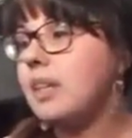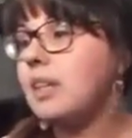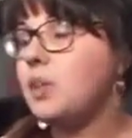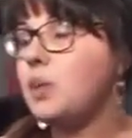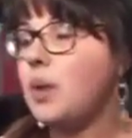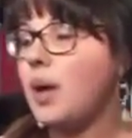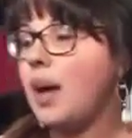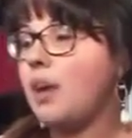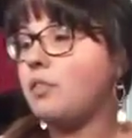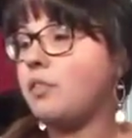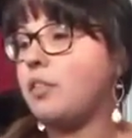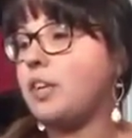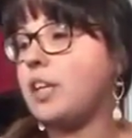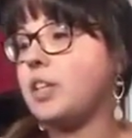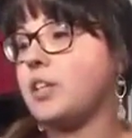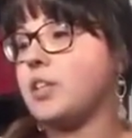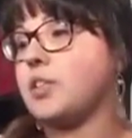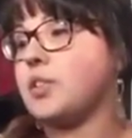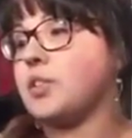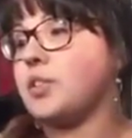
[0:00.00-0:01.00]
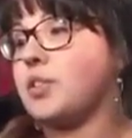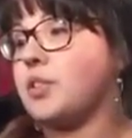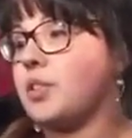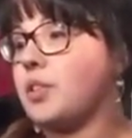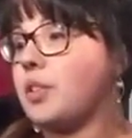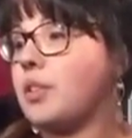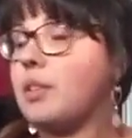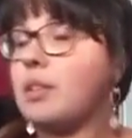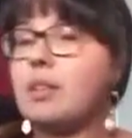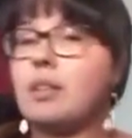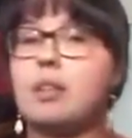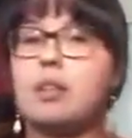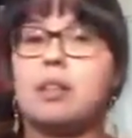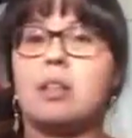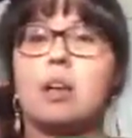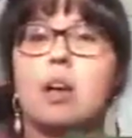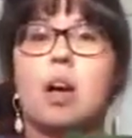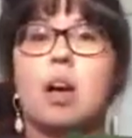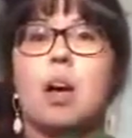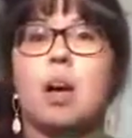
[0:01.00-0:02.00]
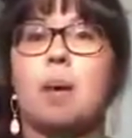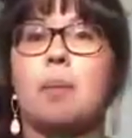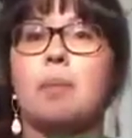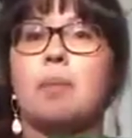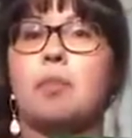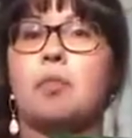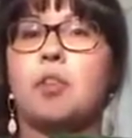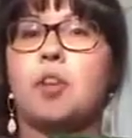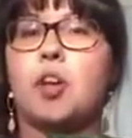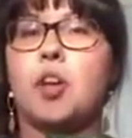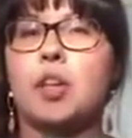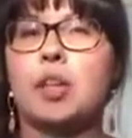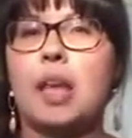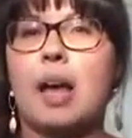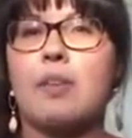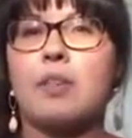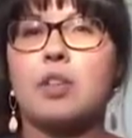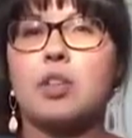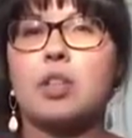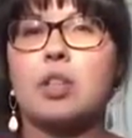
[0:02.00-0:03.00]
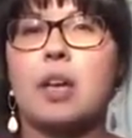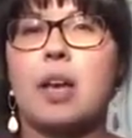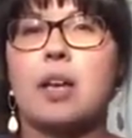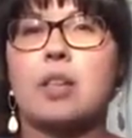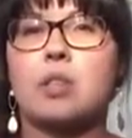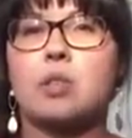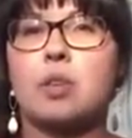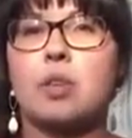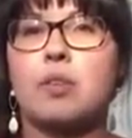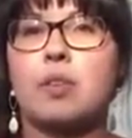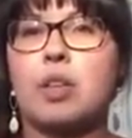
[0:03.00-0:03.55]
you have readers. For her level, she has 3